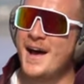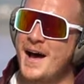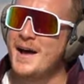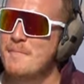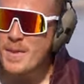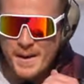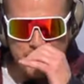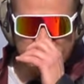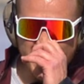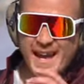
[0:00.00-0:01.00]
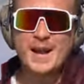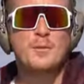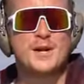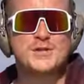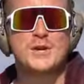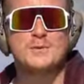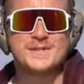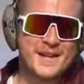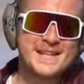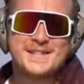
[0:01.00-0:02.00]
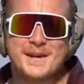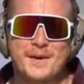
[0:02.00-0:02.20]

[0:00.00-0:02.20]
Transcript: that I kind of want to shoot, so let's do